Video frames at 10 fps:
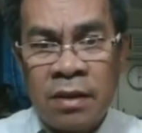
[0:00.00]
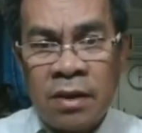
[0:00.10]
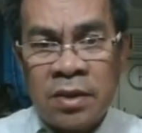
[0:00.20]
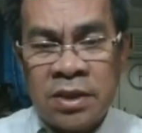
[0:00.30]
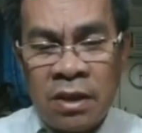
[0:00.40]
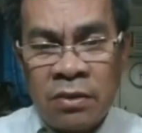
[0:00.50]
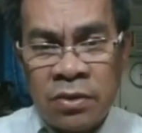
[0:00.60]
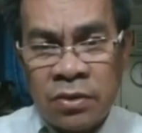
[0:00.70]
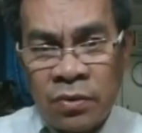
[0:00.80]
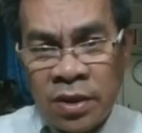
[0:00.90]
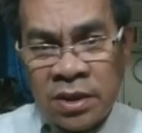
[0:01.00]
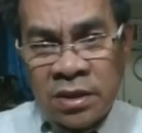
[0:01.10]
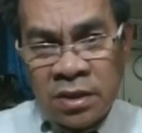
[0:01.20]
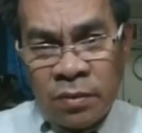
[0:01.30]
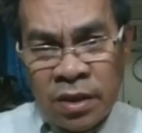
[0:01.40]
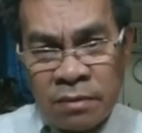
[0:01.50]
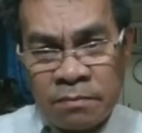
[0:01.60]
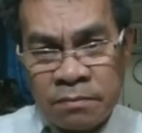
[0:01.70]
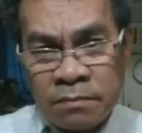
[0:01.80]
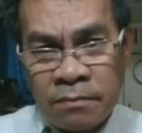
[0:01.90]
south to west? This one.
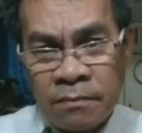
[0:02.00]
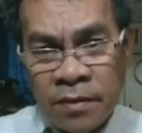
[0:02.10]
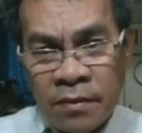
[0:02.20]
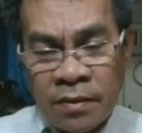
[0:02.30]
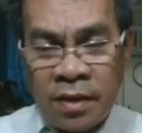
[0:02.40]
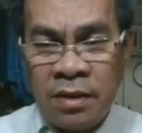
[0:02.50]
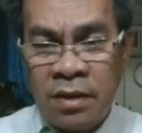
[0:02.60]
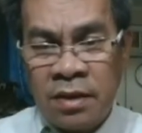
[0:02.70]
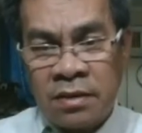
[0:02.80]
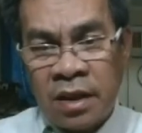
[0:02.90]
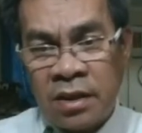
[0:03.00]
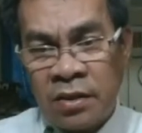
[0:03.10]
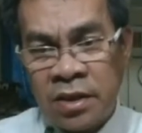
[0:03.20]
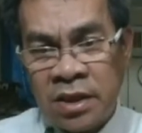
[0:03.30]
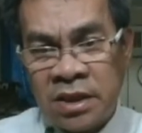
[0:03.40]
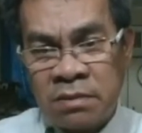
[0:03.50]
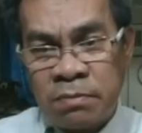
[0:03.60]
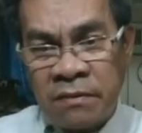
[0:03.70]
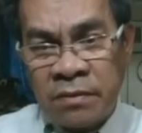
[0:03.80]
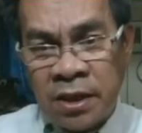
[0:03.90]
Okay? Take note that this is
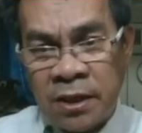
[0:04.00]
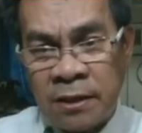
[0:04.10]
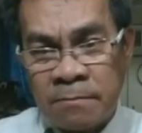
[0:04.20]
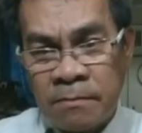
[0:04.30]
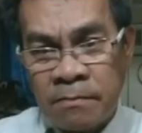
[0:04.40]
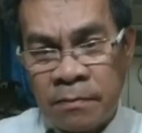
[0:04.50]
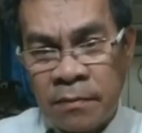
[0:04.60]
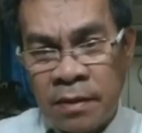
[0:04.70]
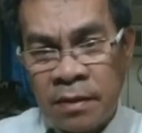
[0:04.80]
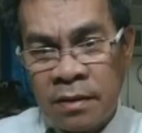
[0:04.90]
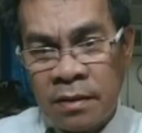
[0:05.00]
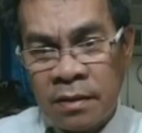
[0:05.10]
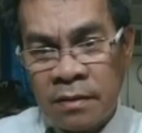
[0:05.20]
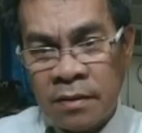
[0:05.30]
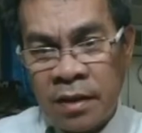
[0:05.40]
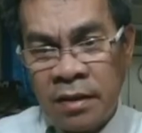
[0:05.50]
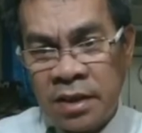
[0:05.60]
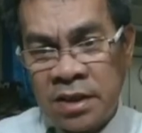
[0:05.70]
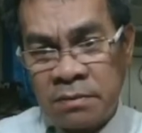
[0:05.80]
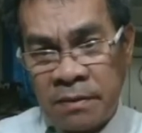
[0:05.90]
50. Okay?
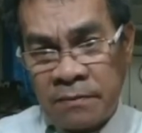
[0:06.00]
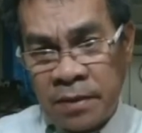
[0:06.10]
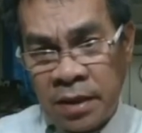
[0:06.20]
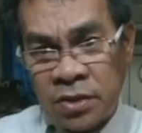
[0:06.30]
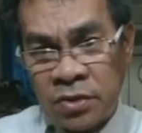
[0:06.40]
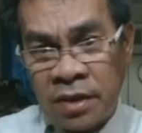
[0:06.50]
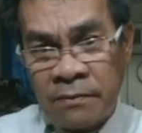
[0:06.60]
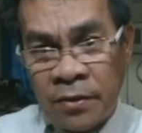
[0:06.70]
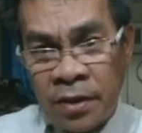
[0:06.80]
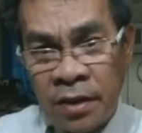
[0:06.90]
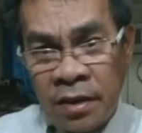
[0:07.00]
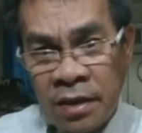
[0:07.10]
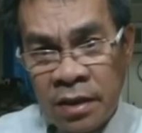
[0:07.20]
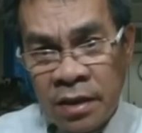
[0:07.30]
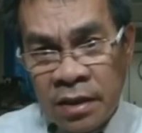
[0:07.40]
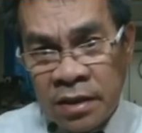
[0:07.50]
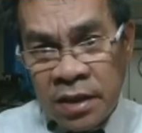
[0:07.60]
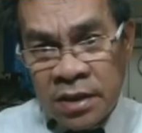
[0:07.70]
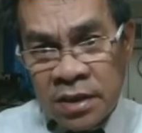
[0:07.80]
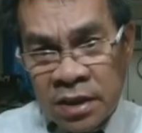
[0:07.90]
This is 50. So therefore,
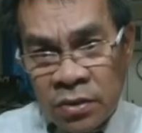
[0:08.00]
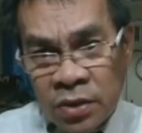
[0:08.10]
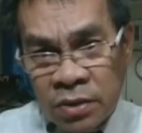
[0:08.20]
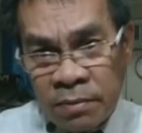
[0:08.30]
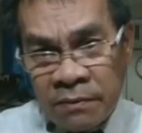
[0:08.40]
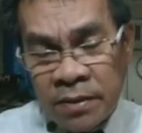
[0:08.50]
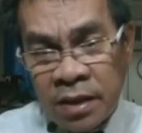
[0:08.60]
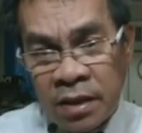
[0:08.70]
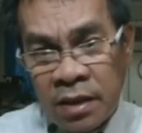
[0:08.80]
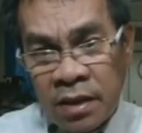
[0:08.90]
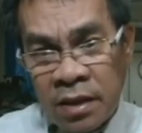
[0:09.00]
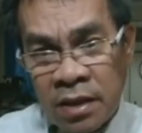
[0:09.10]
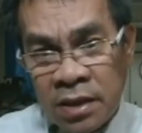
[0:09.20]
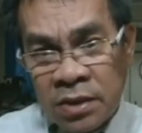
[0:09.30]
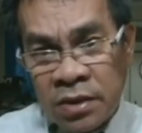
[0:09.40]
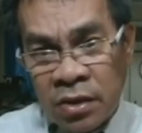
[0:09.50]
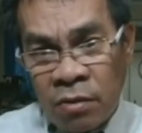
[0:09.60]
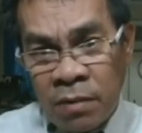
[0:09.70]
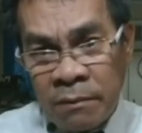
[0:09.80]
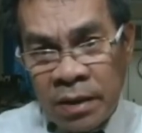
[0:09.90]
this is also 50. So the
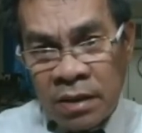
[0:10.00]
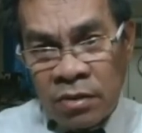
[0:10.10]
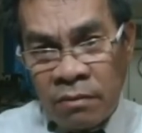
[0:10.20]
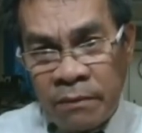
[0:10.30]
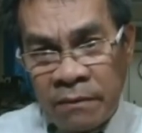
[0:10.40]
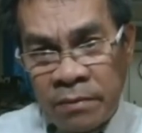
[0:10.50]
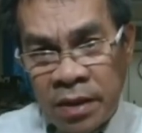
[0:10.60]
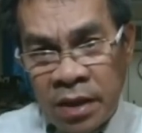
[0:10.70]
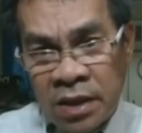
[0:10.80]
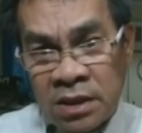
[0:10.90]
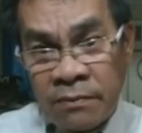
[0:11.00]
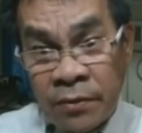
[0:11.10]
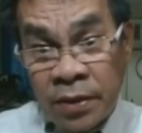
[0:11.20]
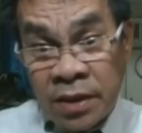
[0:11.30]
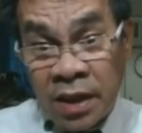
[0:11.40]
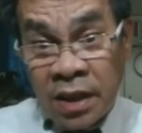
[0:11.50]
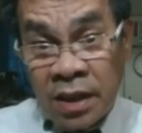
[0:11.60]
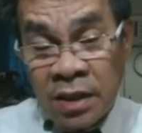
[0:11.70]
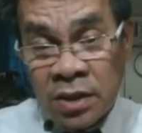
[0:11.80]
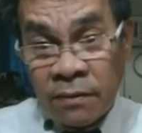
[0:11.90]
complement of 50 is
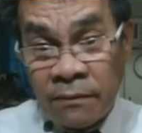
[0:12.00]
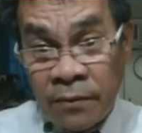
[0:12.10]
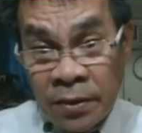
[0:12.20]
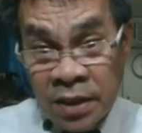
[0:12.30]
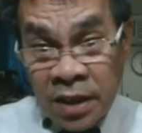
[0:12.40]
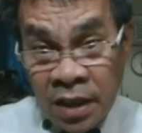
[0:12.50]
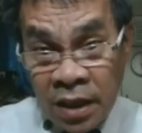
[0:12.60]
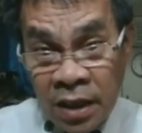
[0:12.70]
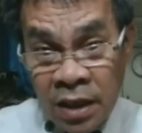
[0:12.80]
40. So 40